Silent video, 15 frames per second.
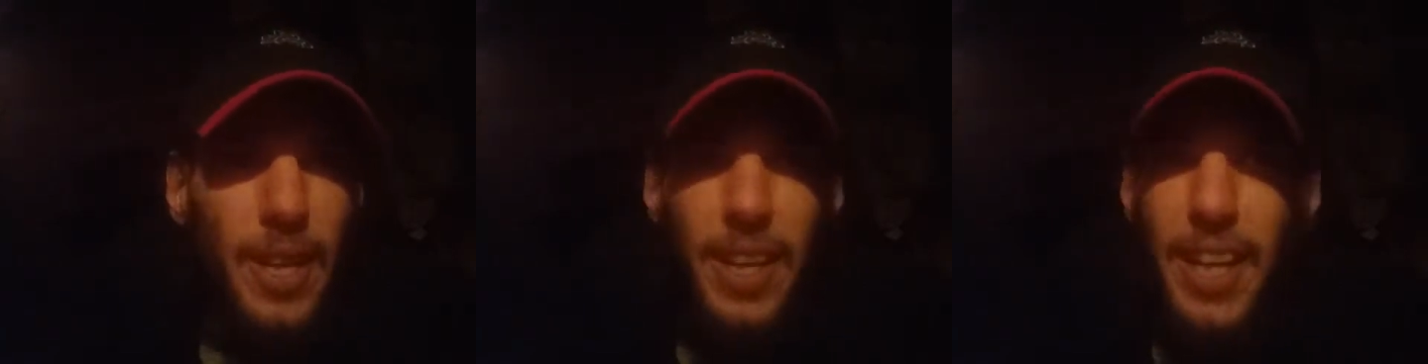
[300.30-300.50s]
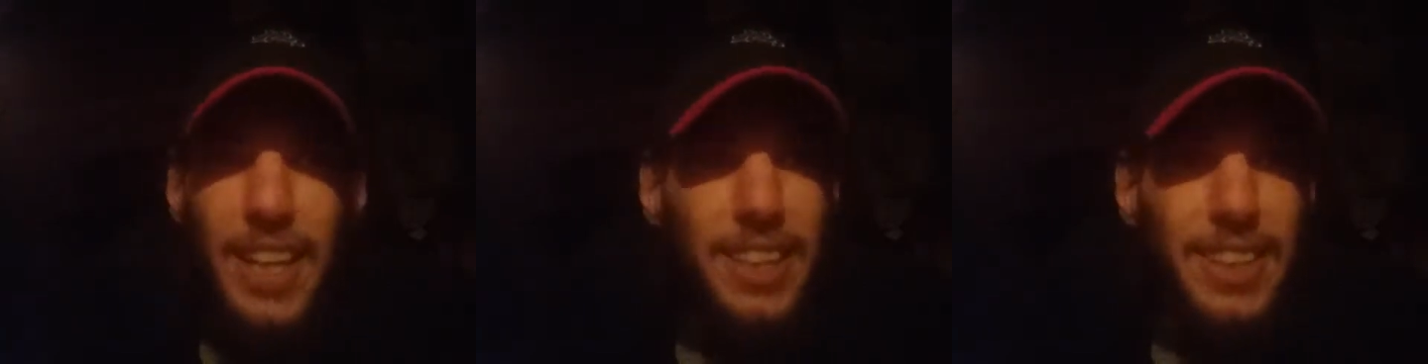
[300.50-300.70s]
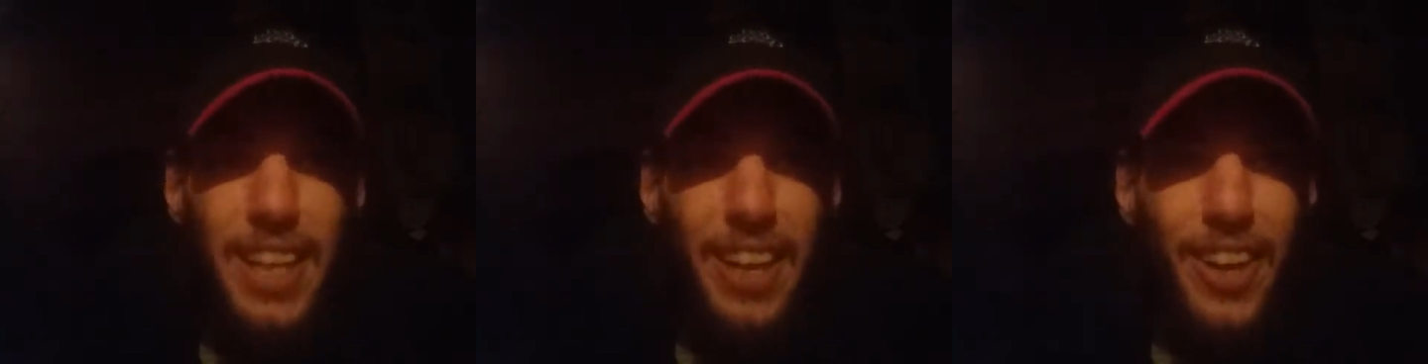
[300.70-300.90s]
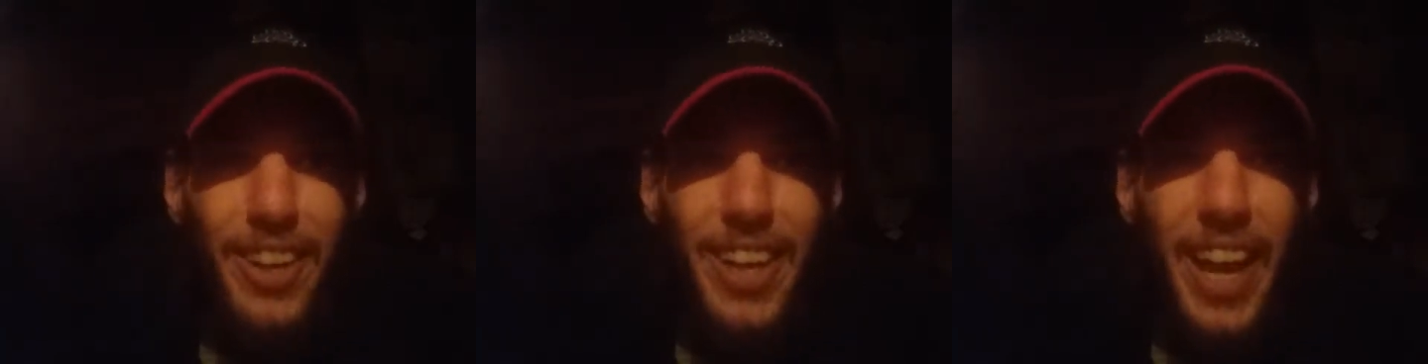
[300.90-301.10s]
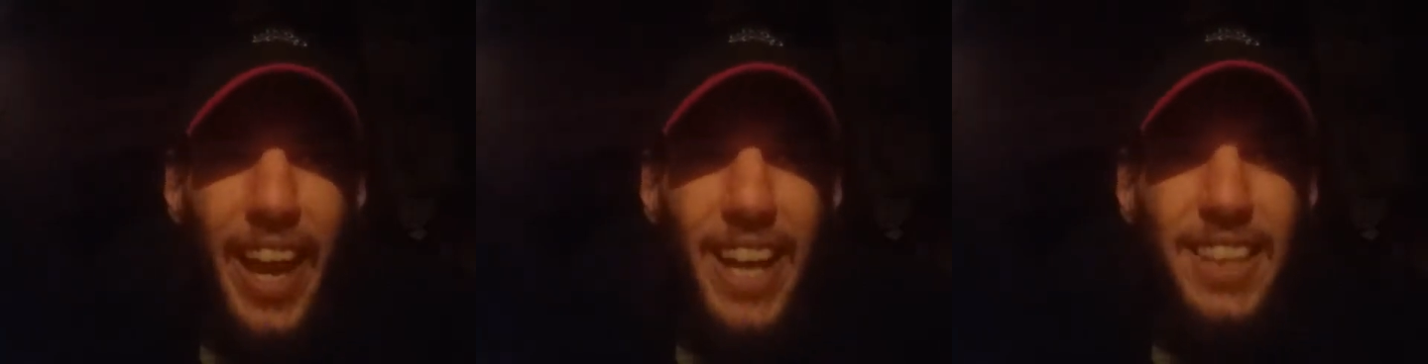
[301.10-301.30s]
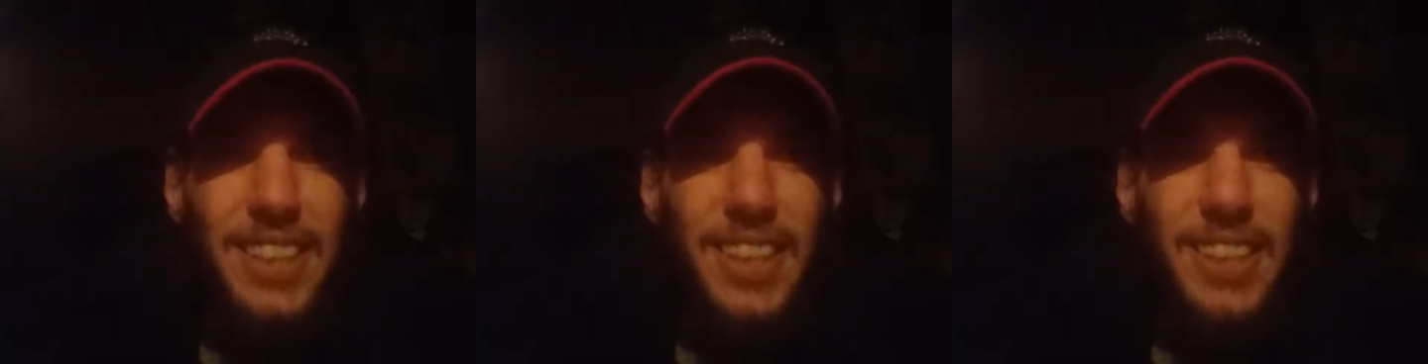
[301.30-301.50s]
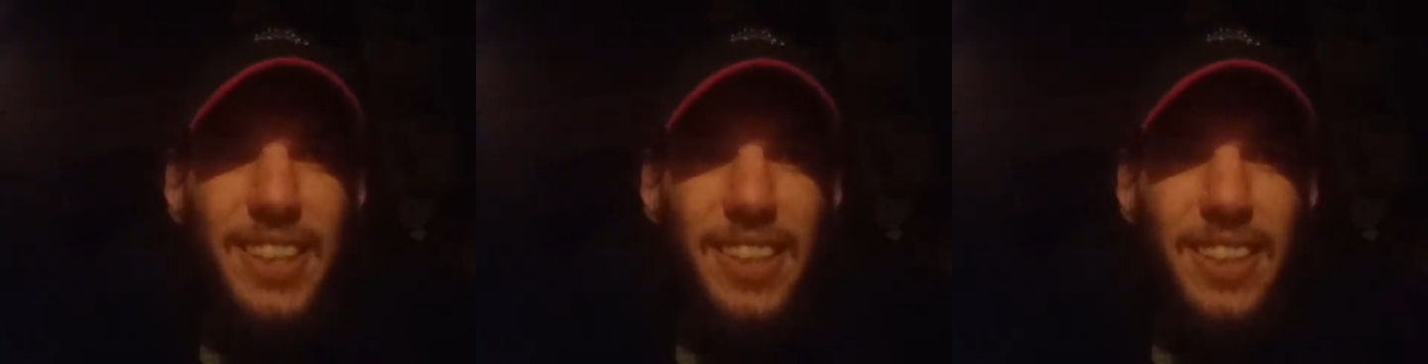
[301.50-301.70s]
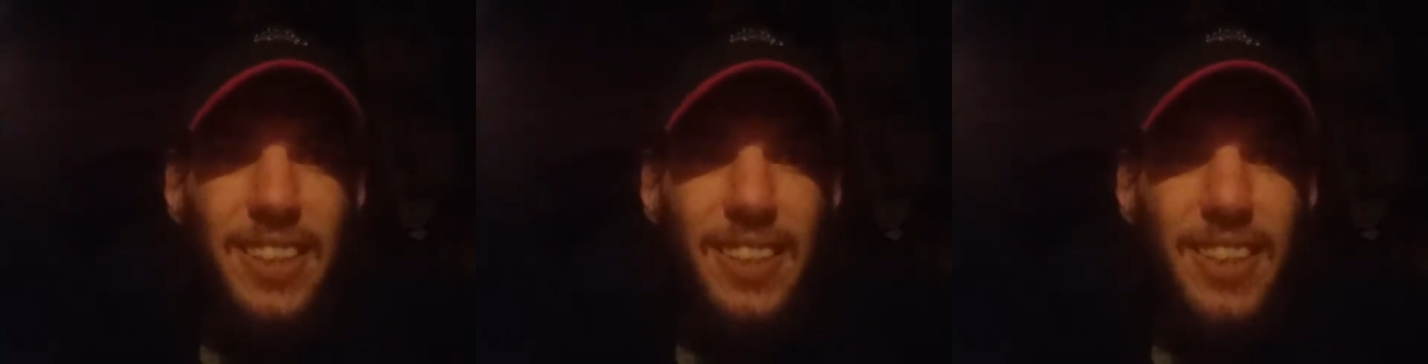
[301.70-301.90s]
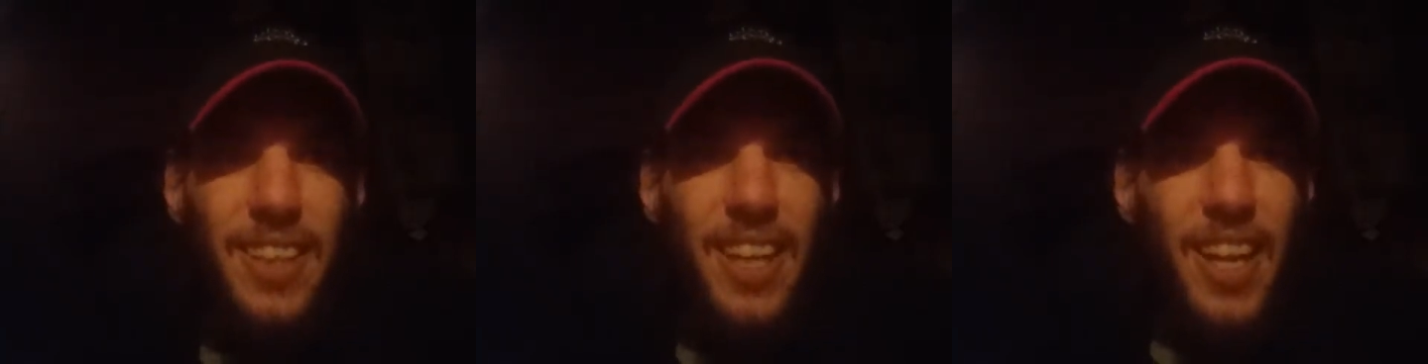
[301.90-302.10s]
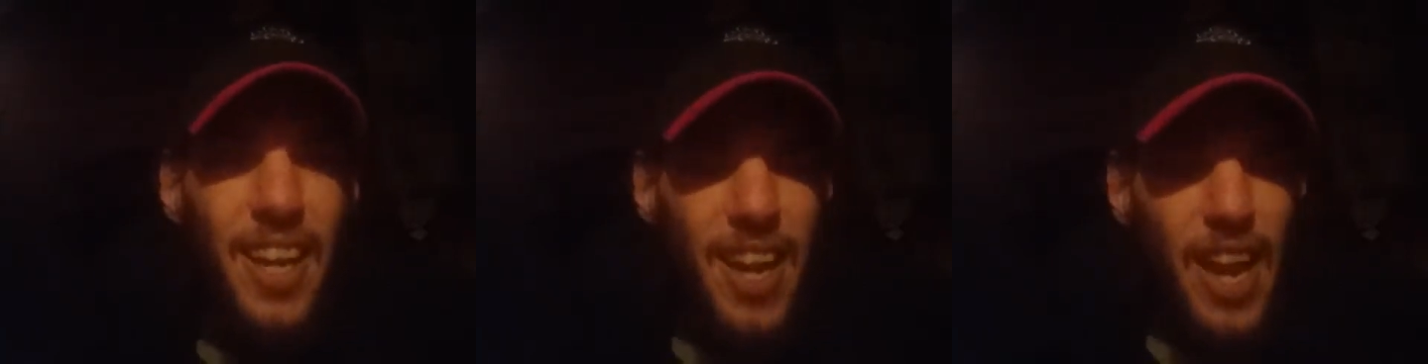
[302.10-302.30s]
That's not uncast, is it?
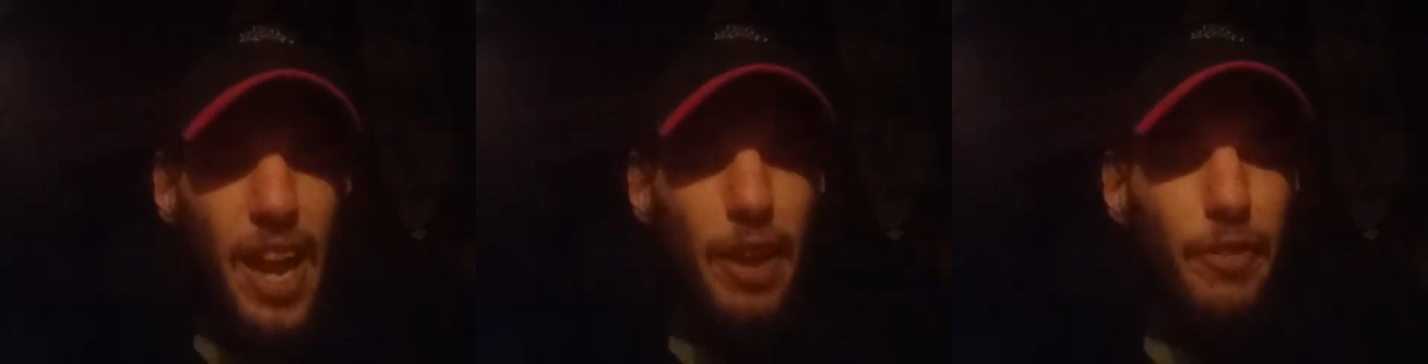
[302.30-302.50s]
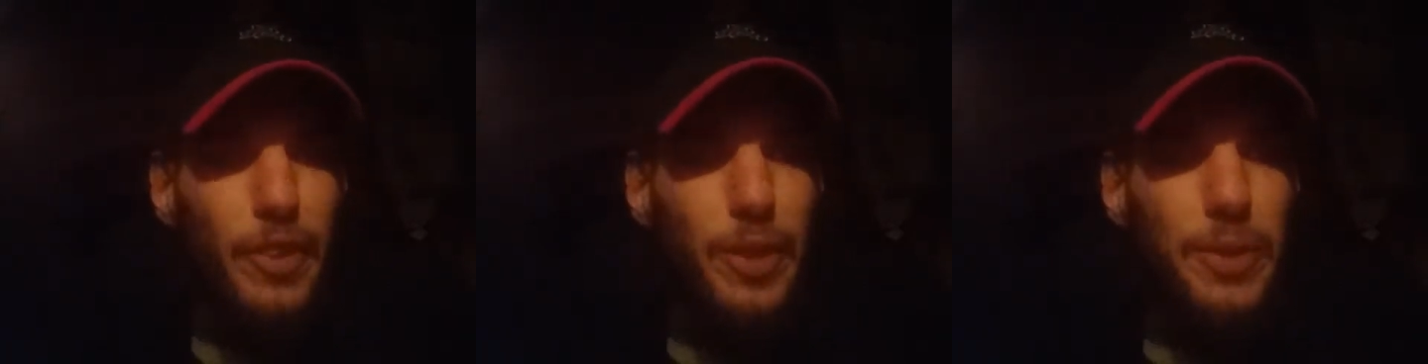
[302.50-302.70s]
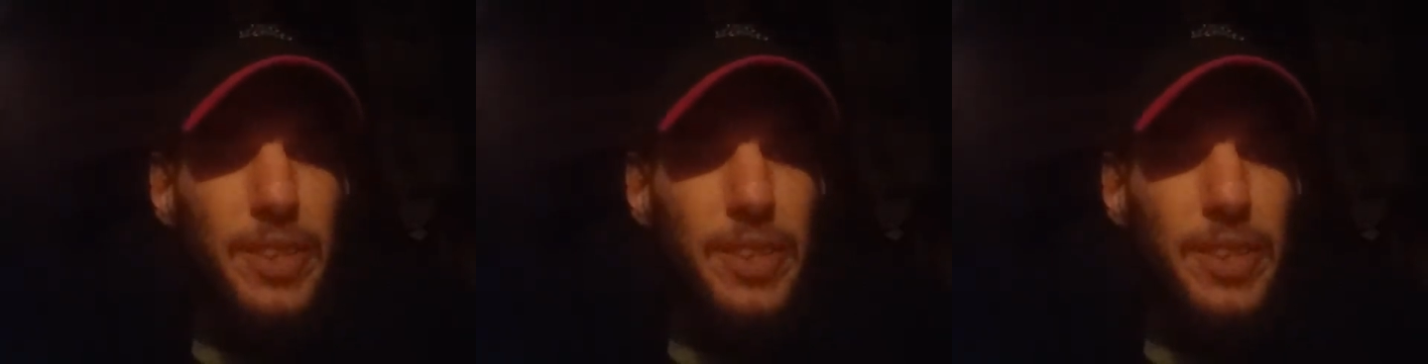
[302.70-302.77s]
If you